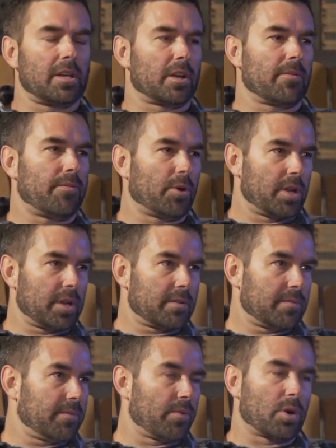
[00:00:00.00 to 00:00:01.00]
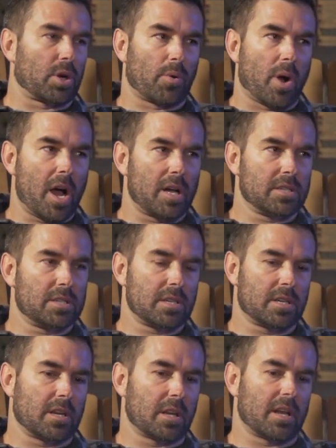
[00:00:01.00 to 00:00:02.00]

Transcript: dig a footing for a garage,